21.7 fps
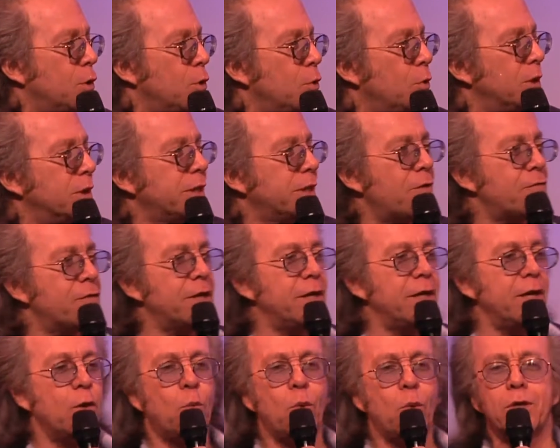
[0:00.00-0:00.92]
You will never
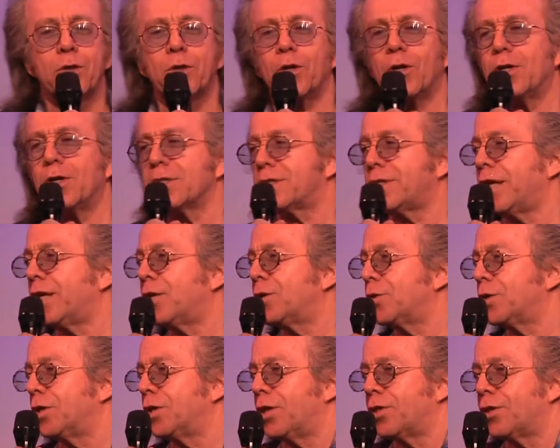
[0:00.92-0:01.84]
hear one girl say
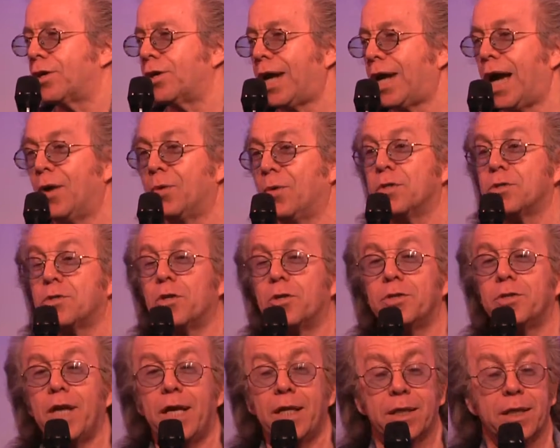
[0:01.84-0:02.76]
to another, How was
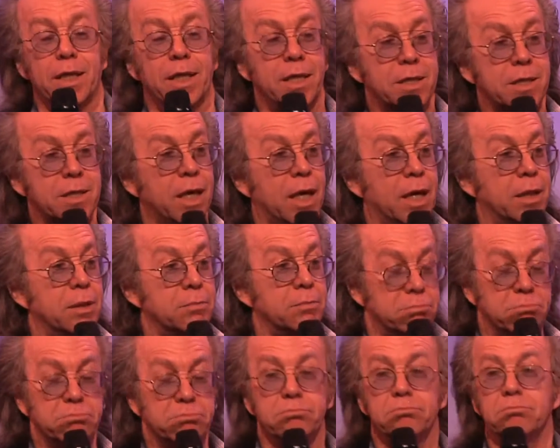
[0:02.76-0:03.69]
your date last night?
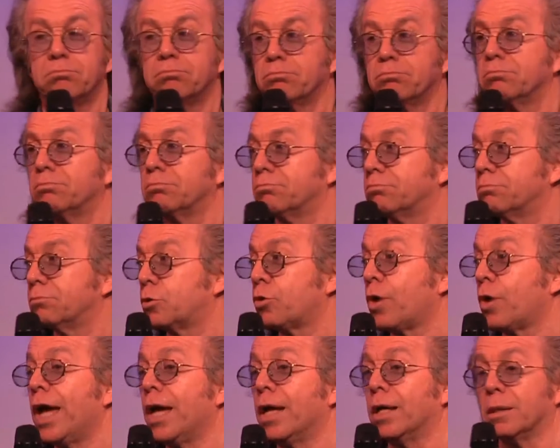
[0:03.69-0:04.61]

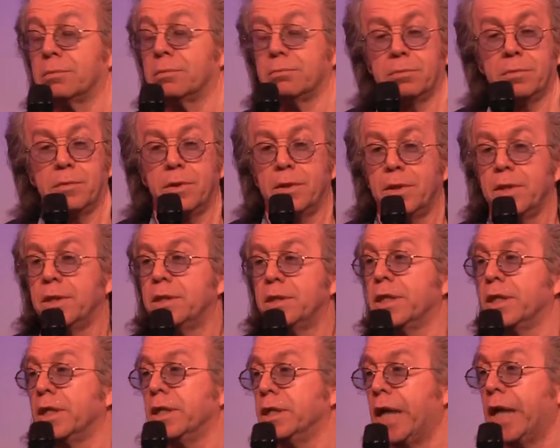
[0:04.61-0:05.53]
Great.
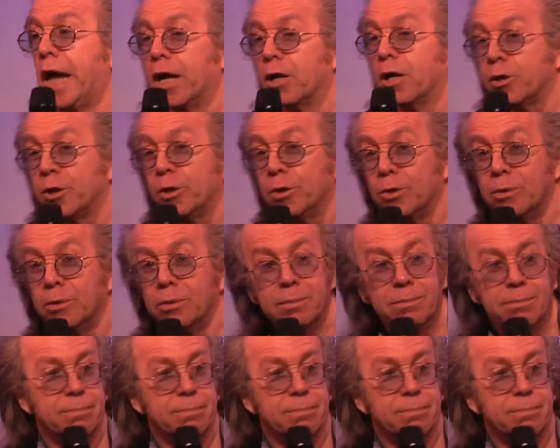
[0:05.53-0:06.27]
Did he nail you?